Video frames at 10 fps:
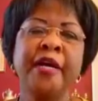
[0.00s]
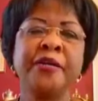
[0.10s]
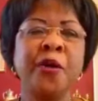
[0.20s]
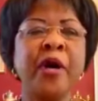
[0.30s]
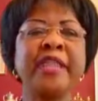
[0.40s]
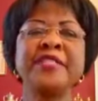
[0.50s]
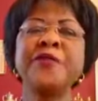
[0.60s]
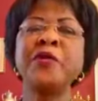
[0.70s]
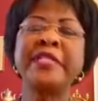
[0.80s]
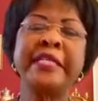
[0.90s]
On August
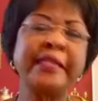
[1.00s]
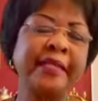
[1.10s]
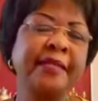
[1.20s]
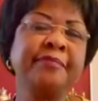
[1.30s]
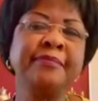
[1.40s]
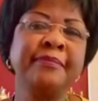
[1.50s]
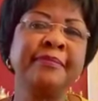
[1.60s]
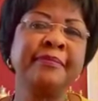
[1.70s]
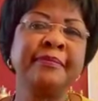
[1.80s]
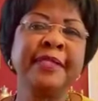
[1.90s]
14th,
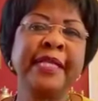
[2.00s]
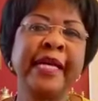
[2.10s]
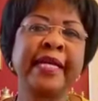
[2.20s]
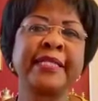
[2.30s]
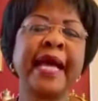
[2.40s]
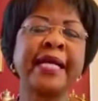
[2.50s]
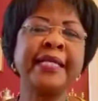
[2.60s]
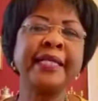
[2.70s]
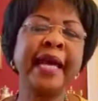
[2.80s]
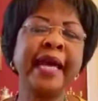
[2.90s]

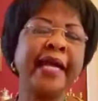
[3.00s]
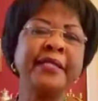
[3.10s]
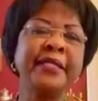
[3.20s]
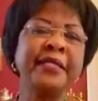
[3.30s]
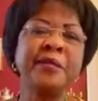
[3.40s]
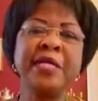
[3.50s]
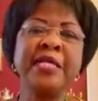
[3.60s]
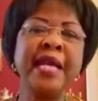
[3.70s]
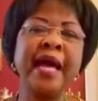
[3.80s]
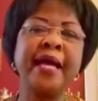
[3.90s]
exactly
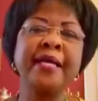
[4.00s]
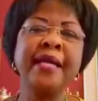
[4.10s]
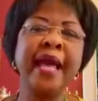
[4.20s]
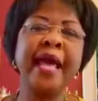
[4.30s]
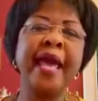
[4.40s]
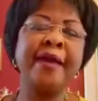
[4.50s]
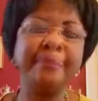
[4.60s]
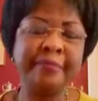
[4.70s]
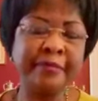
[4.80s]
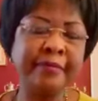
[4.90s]
8:29
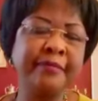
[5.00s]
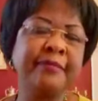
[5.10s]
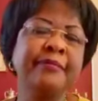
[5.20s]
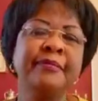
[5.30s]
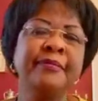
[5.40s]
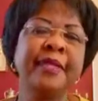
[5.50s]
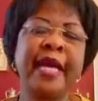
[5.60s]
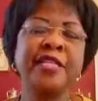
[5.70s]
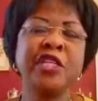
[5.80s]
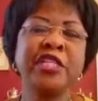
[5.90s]
a.m.
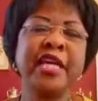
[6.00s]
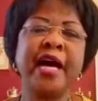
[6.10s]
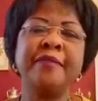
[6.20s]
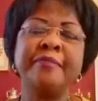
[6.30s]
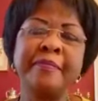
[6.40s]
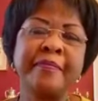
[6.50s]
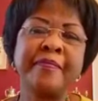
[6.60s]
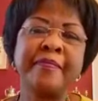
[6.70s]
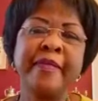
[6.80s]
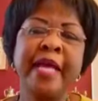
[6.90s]
Haitian time,
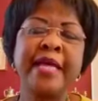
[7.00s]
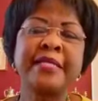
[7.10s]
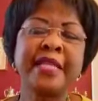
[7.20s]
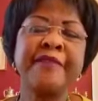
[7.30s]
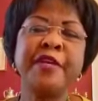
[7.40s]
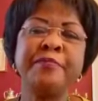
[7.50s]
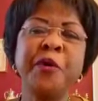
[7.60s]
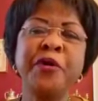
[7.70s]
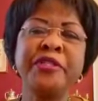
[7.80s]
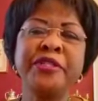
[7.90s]
a
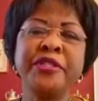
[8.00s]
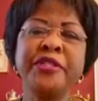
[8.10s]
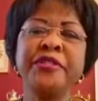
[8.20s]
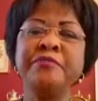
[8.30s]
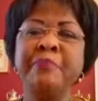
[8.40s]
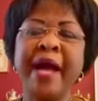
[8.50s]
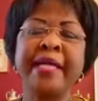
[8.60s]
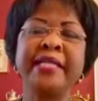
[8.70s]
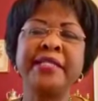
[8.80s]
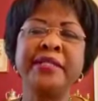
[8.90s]
7.2
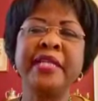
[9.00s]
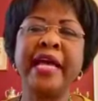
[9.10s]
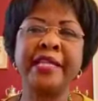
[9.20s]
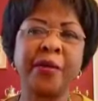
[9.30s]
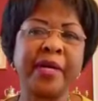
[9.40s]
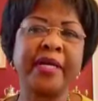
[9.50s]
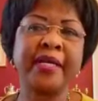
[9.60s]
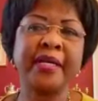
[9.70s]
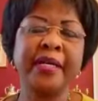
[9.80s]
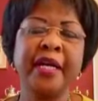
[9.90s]
magnitude earthquake
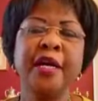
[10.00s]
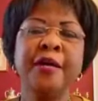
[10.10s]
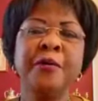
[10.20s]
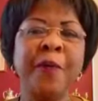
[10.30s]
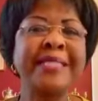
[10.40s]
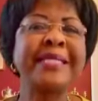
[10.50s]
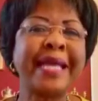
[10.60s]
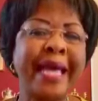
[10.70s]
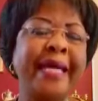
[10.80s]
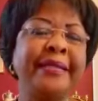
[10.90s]
once
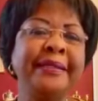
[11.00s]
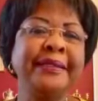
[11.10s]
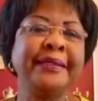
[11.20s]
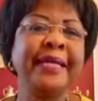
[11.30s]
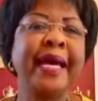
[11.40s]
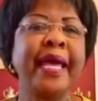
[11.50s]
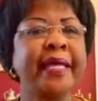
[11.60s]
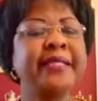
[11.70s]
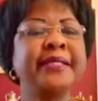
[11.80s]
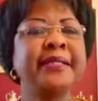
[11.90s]
again
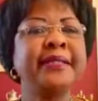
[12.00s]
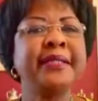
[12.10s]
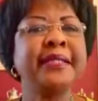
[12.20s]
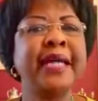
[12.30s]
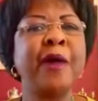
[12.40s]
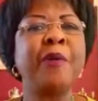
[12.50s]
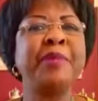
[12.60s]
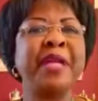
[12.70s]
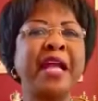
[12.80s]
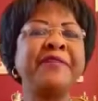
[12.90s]
hit our
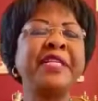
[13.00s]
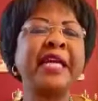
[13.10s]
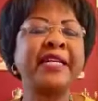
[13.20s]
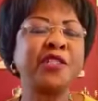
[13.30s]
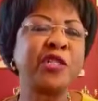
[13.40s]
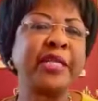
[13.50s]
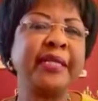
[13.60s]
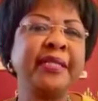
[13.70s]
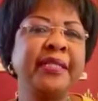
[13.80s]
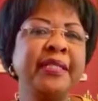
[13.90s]
beloved country
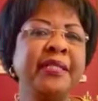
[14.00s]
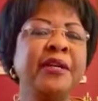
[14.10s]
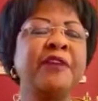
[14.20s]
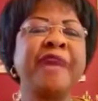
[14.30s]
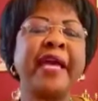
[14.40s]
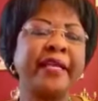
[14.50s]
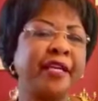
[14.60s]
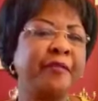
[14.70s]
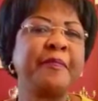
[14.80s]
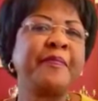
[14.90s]
of
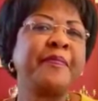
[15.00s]
Haiti.